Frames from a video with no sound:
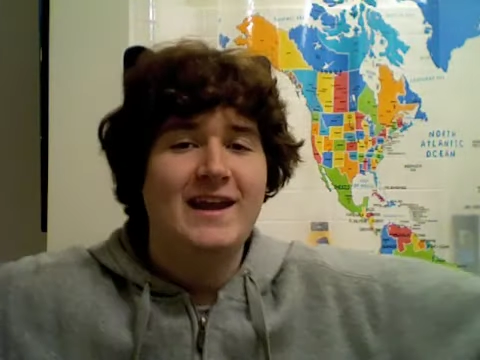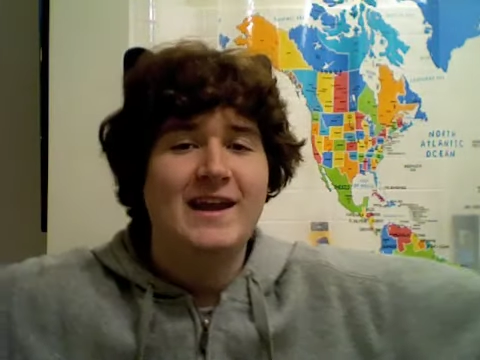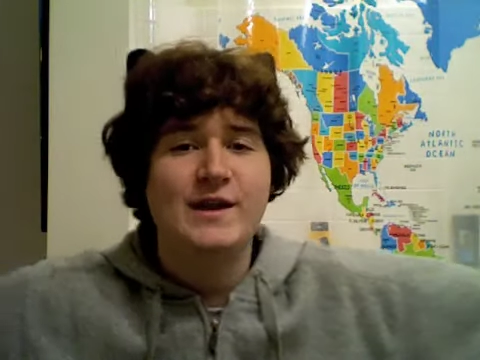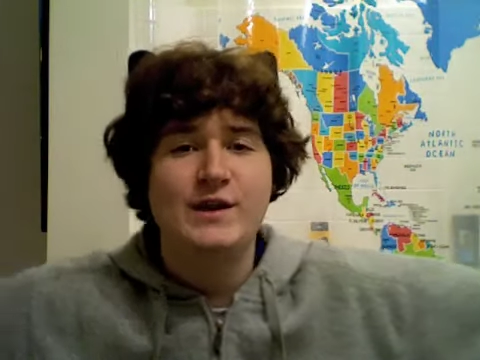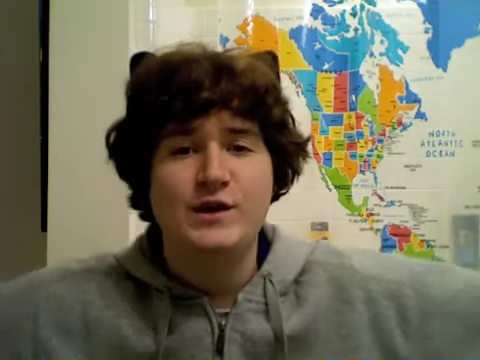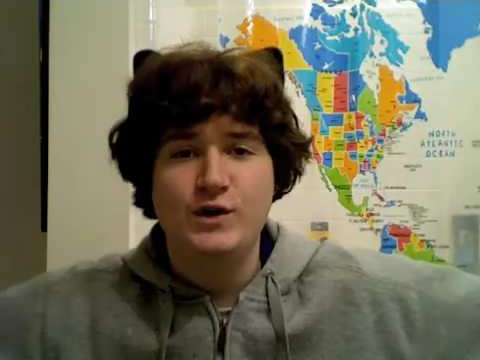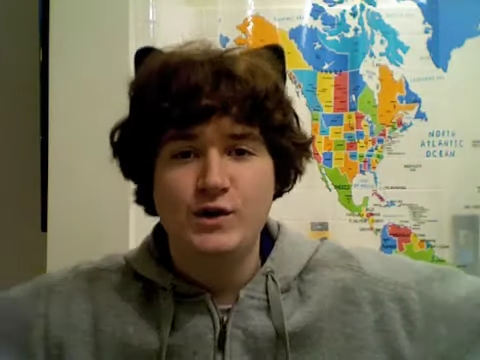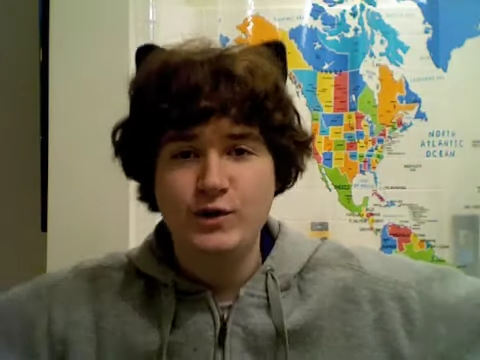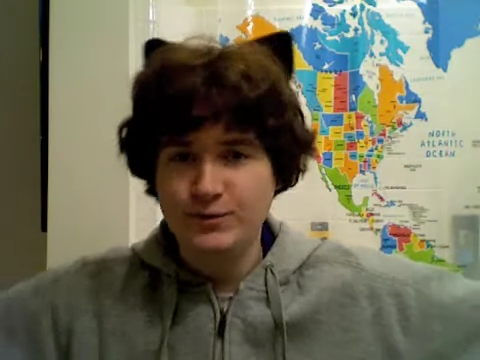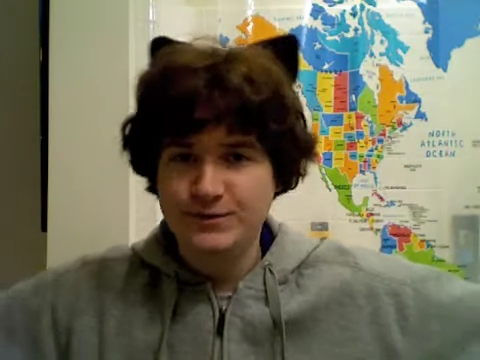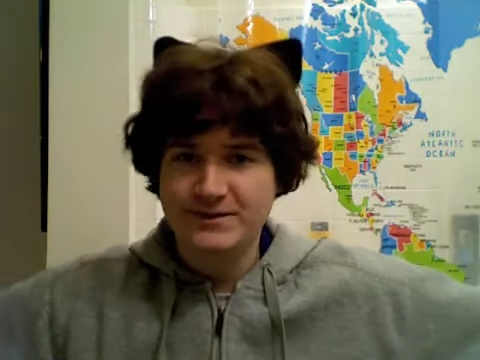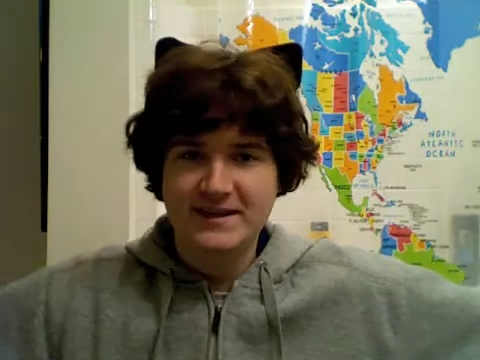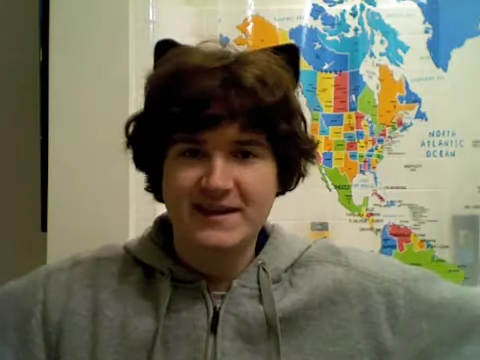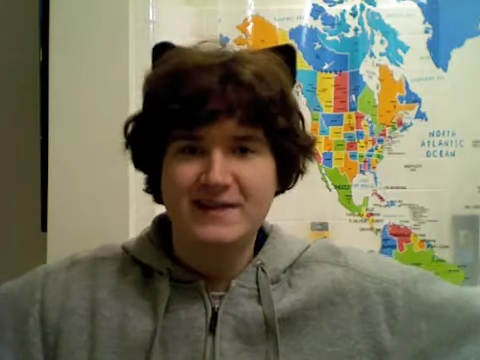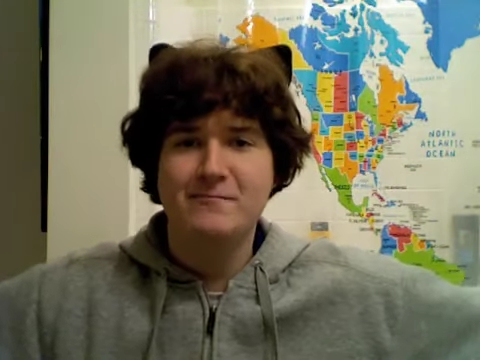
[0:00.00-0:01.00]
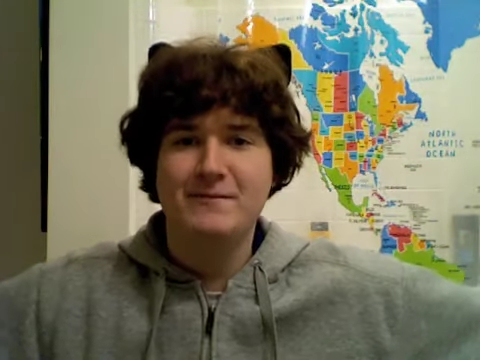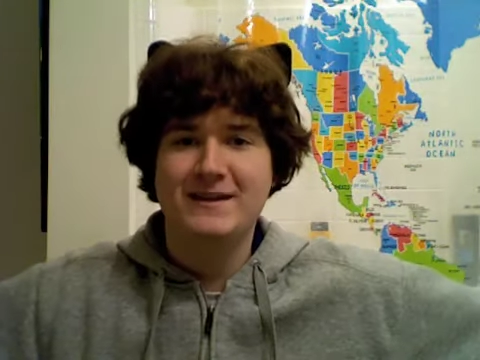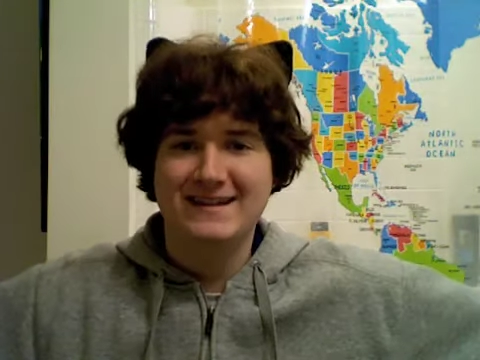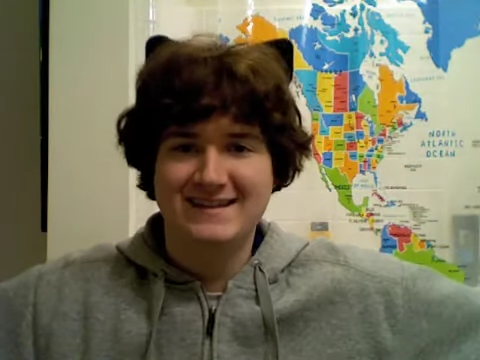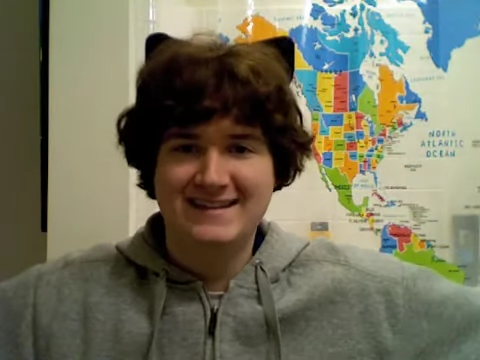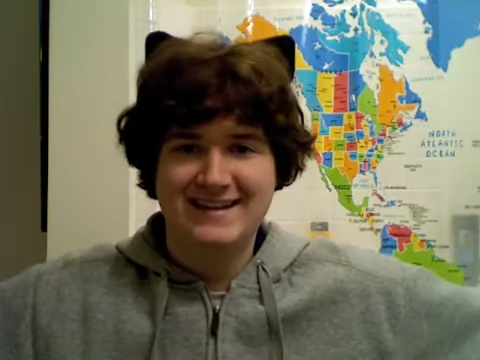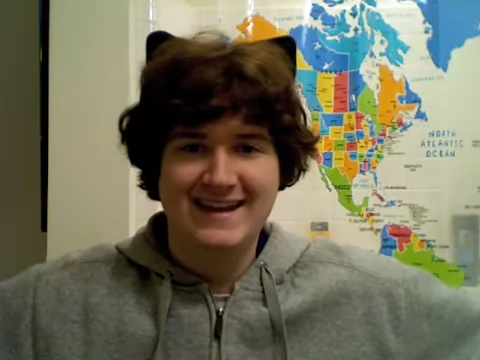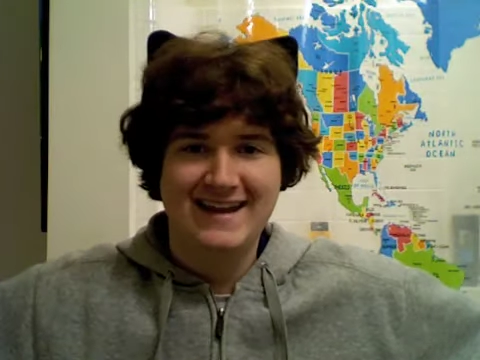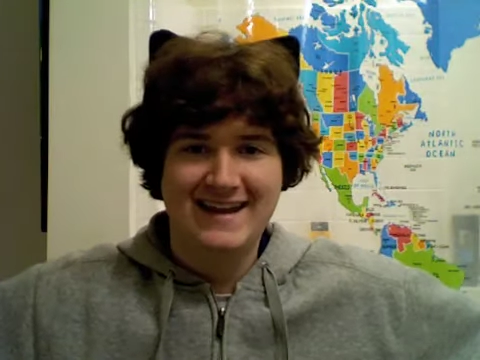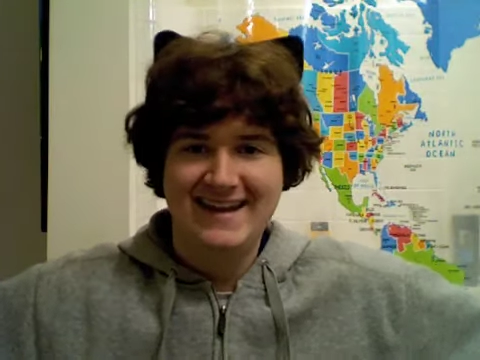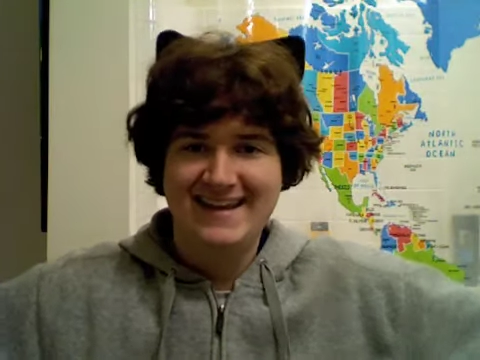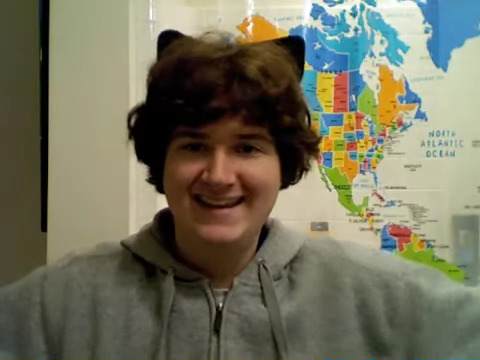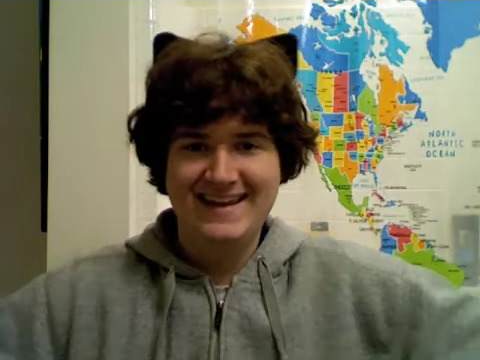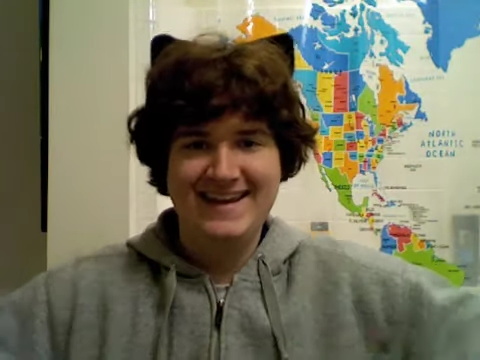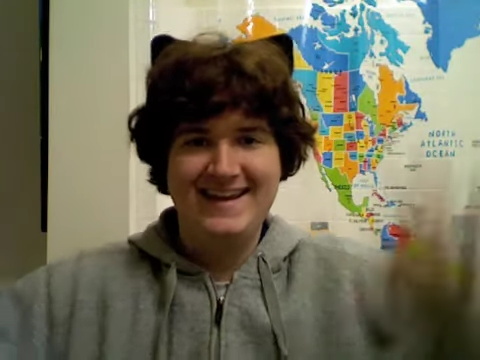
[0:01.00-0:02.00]
a new segment.
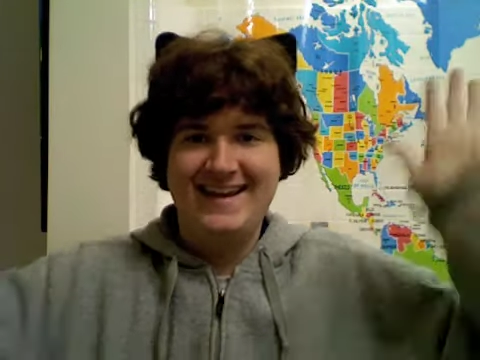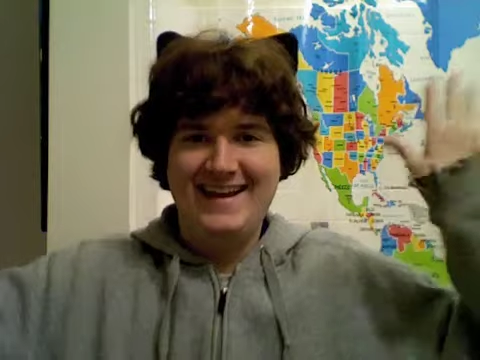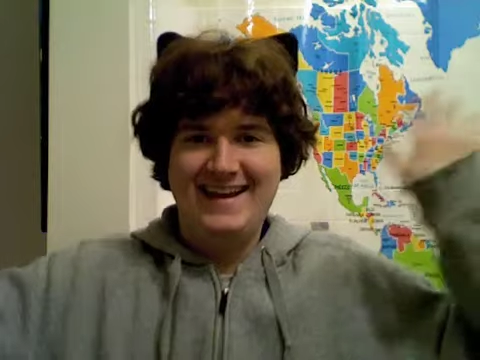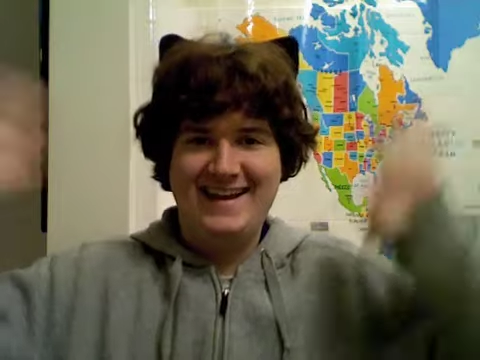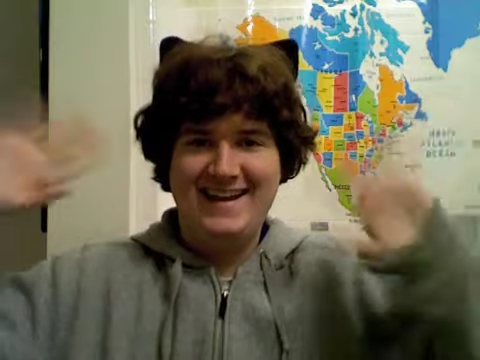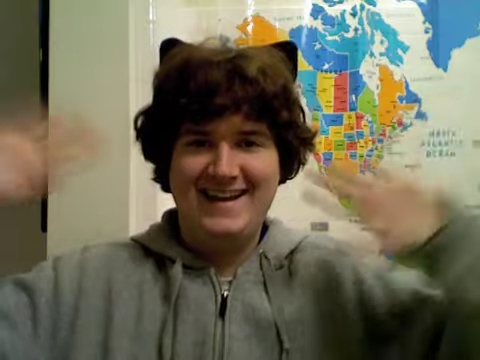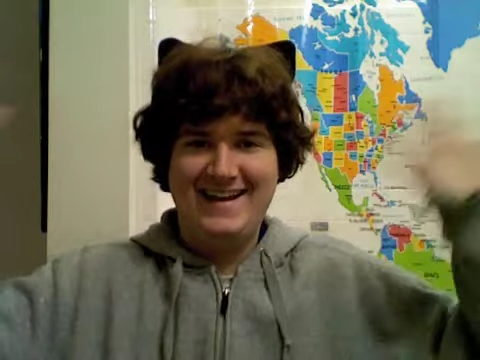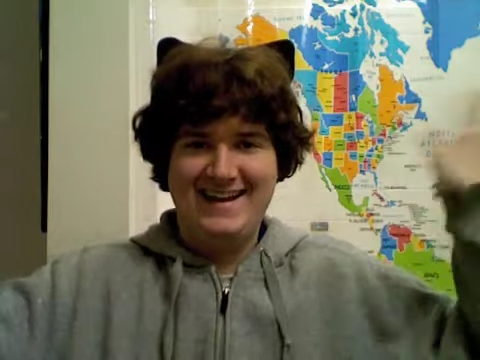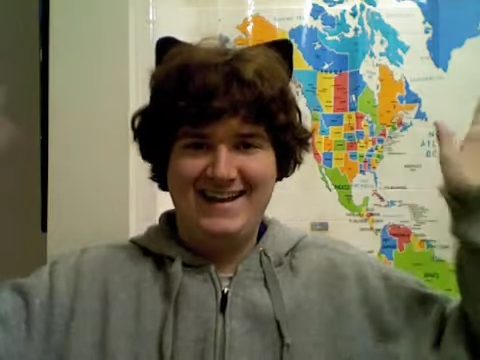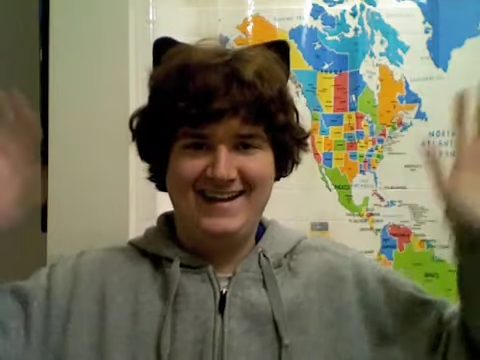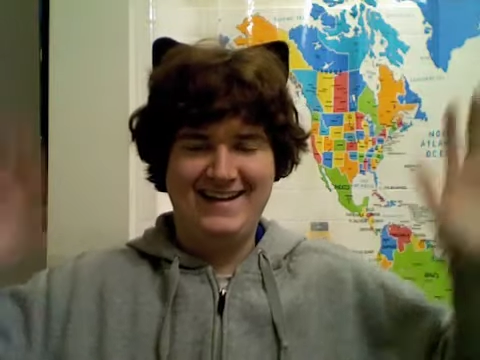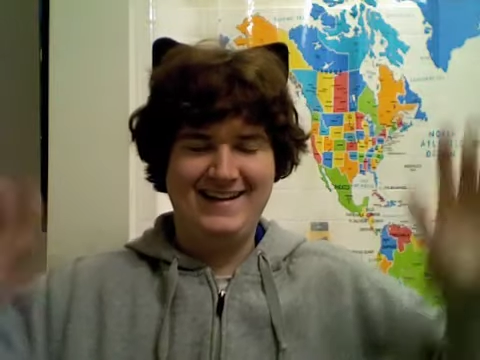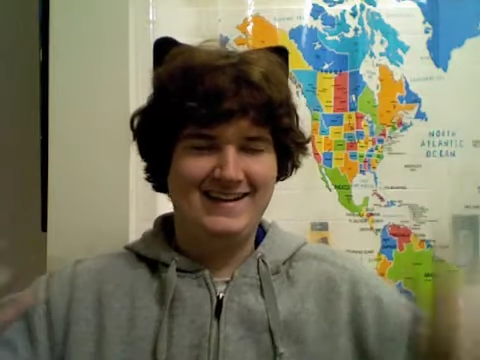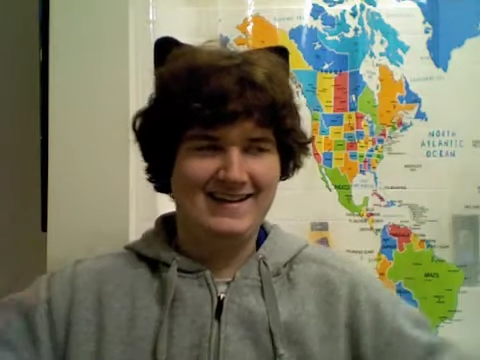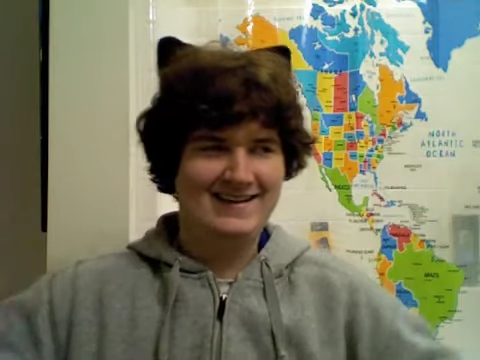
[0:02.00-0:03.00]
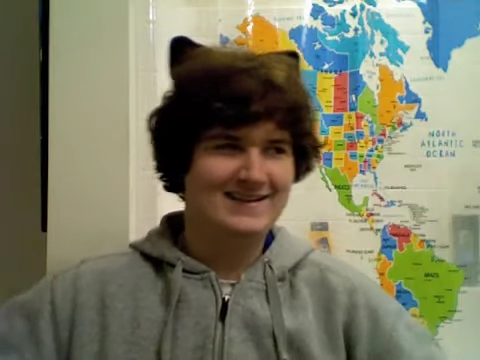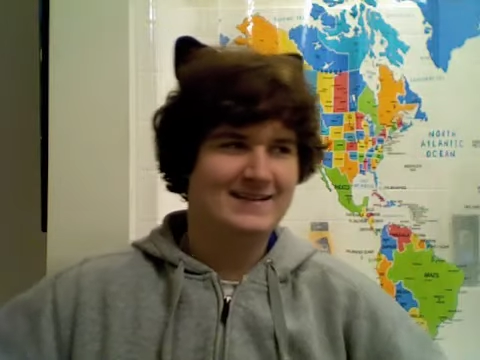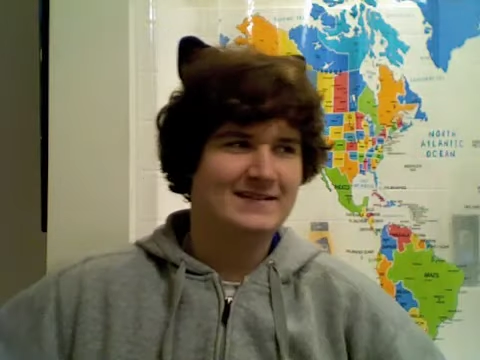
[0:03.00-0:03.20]
Yay!